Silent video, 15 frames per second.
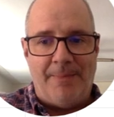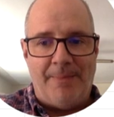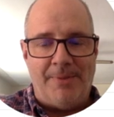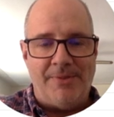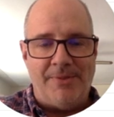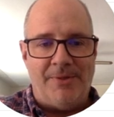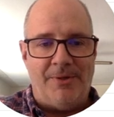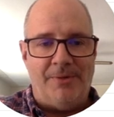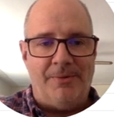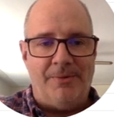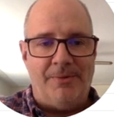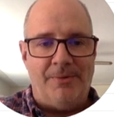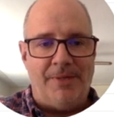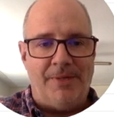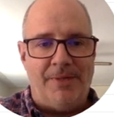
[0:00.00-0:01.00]
though,
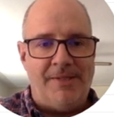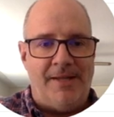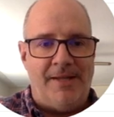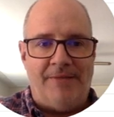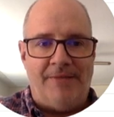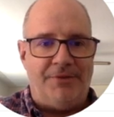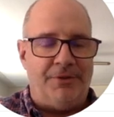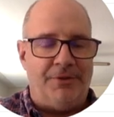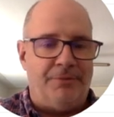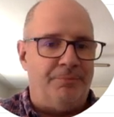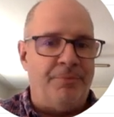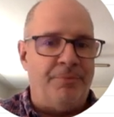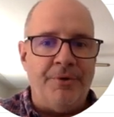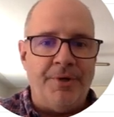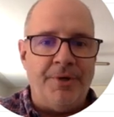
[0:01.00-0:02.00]
is that after
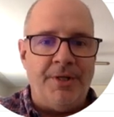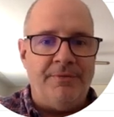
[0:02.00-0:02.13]
30,